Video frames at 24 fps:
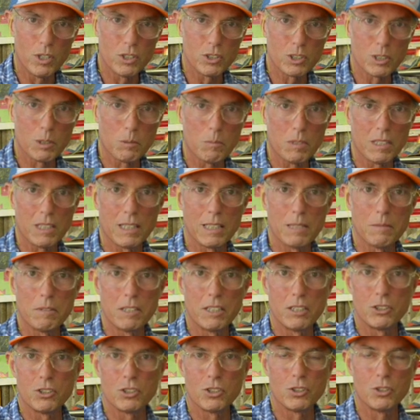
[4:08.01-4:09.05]
it's gonna be
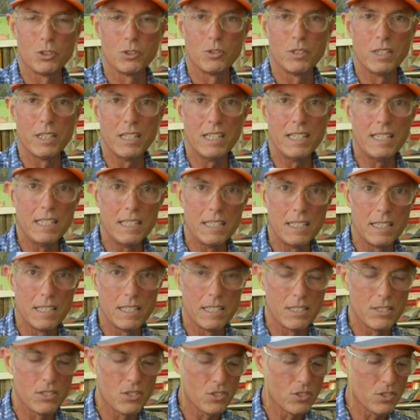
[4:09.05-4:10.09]
limited to
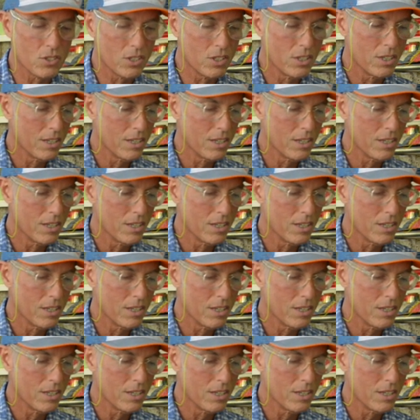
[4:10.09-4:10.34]
is